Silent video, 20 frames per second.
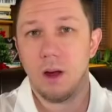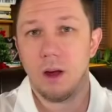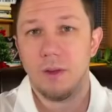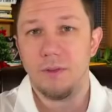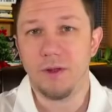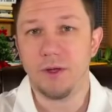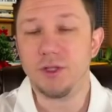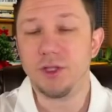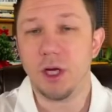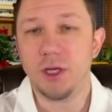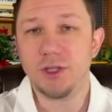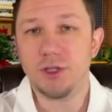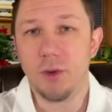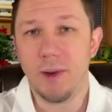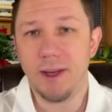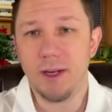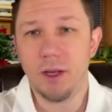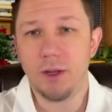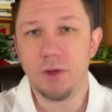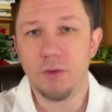There's also
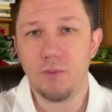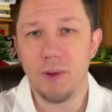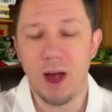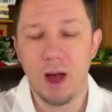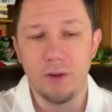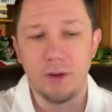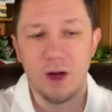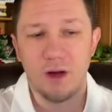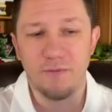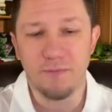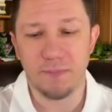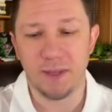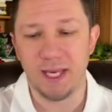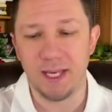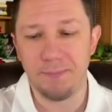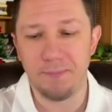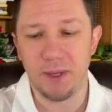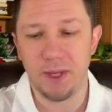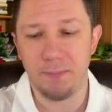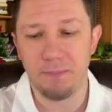another round of
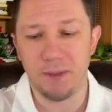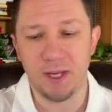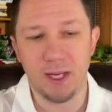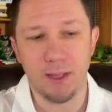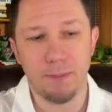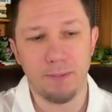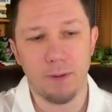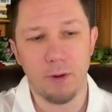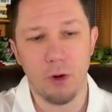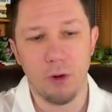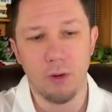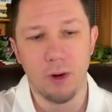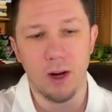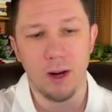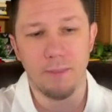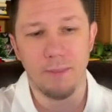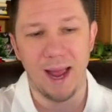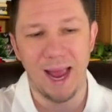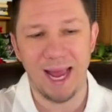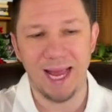PPP
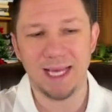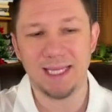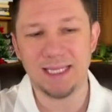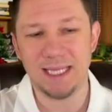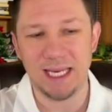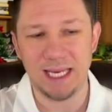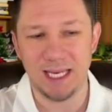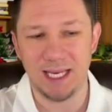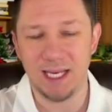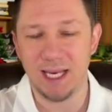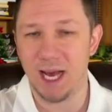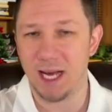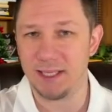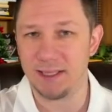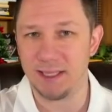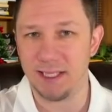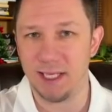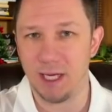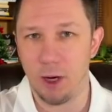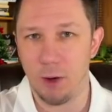program and the
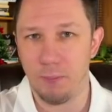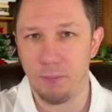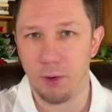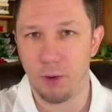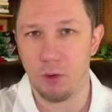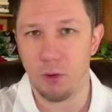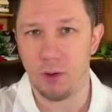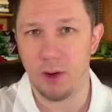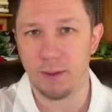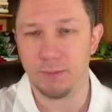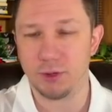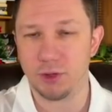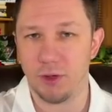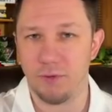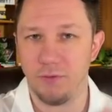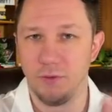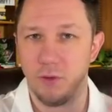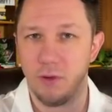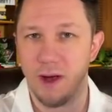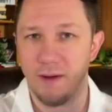EIDL program. So
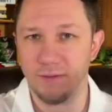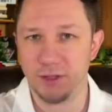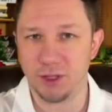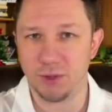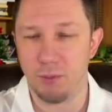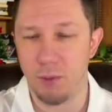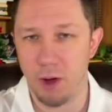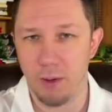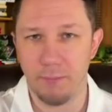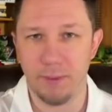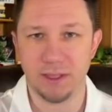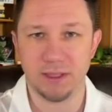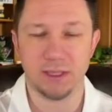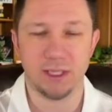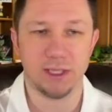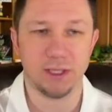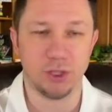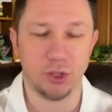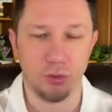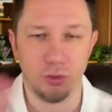if you have a small
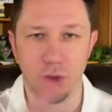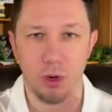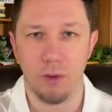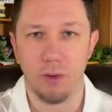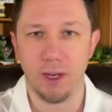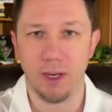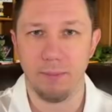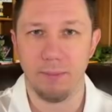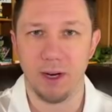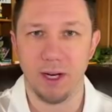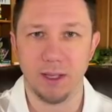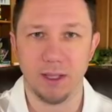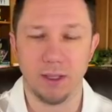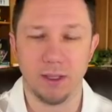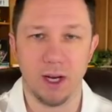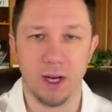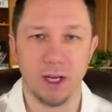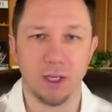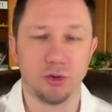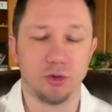business, you know anybody that
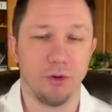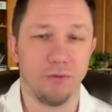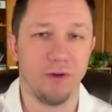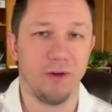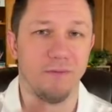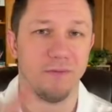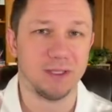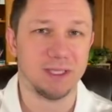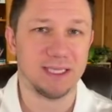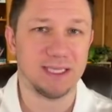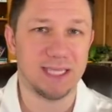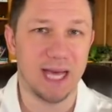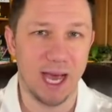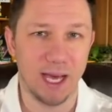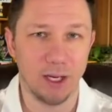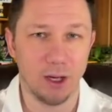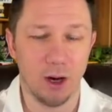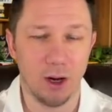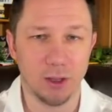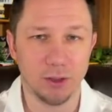does, or if you have a
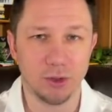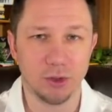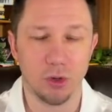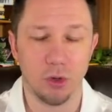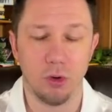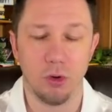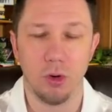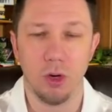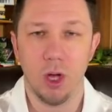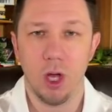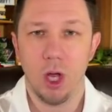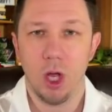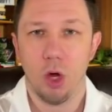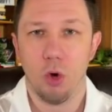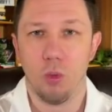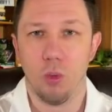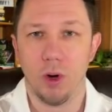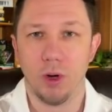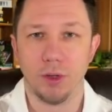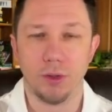side hustle
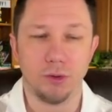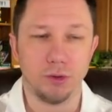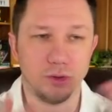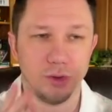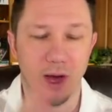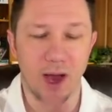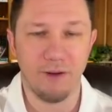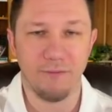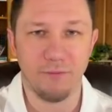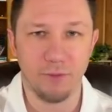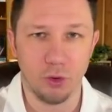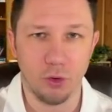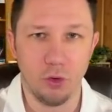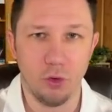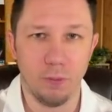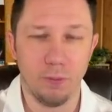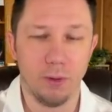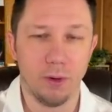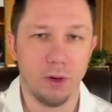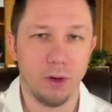where you drive for
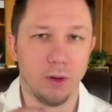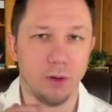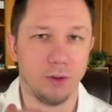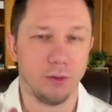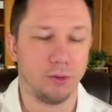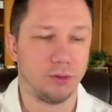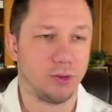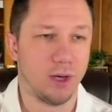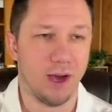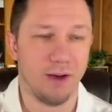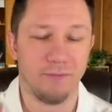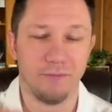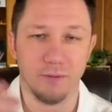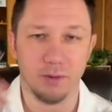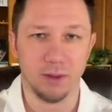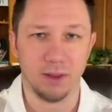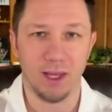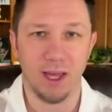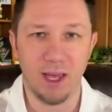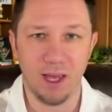Uber, you drive for
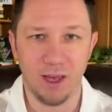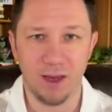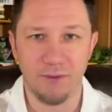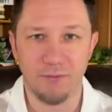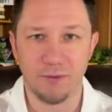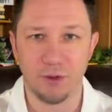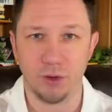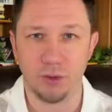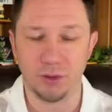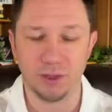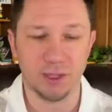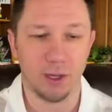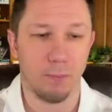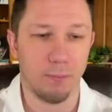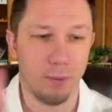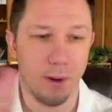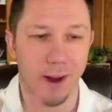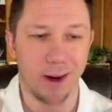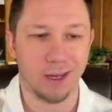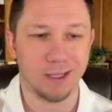Lyft, you sell
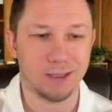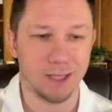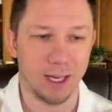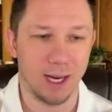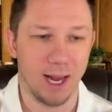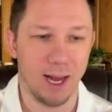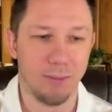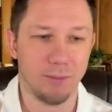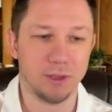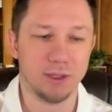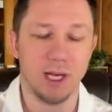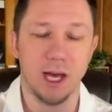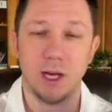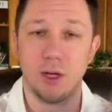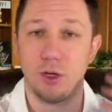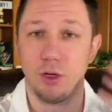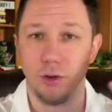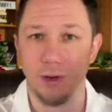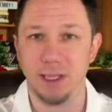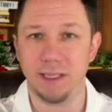products on Amazon, or
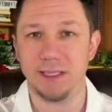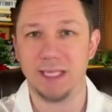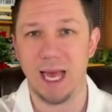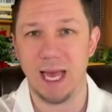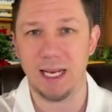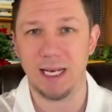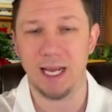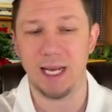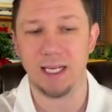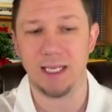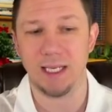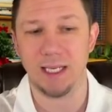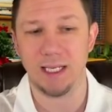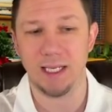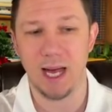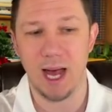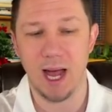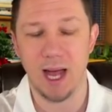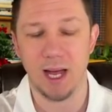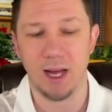you get
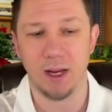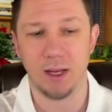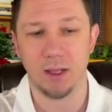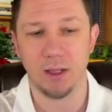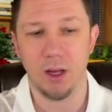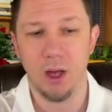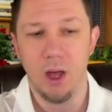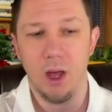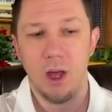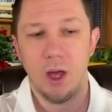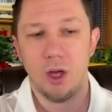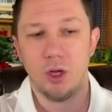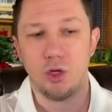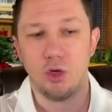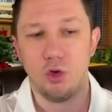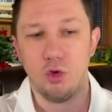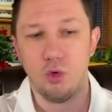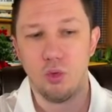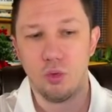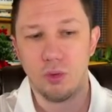1099,
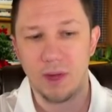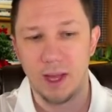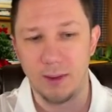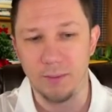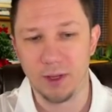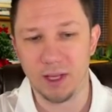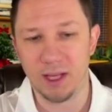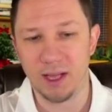you can